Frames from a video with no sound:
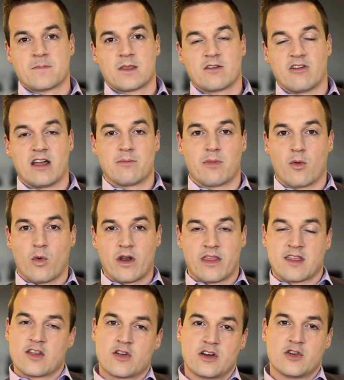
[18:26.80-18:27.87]
Right? But one
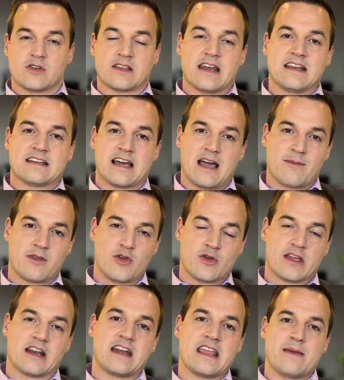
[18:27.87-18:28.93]
thing you can do is anytime you
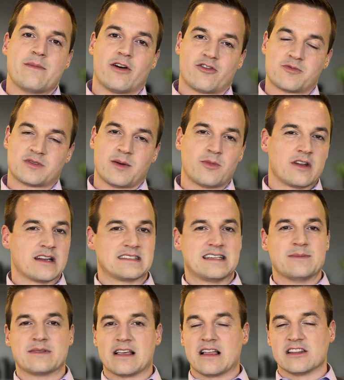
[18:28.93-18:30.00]
get an email from someone that
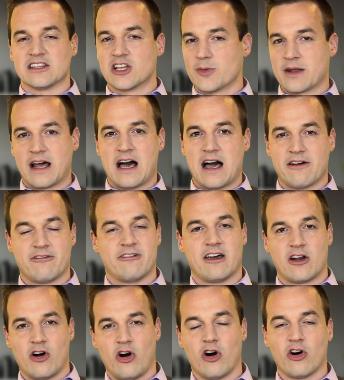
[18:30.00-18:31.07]
seems a little bit off at
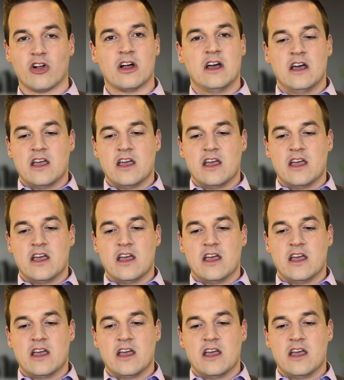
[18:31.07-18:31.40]
all,